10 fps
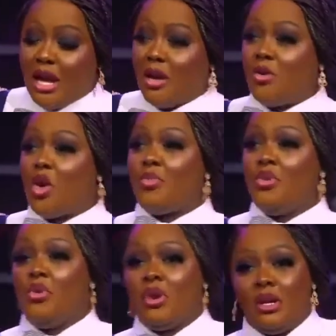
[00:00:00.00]
I grew up
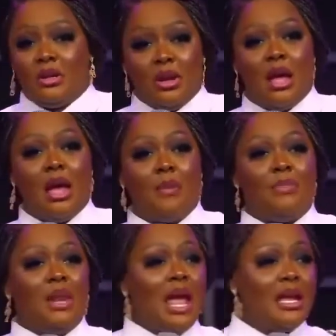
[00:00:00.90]
knowing are
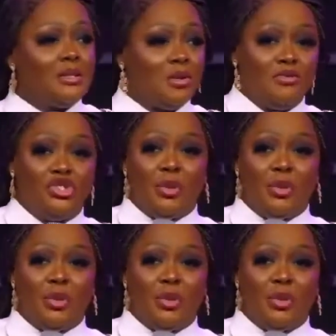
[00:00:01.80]
likes of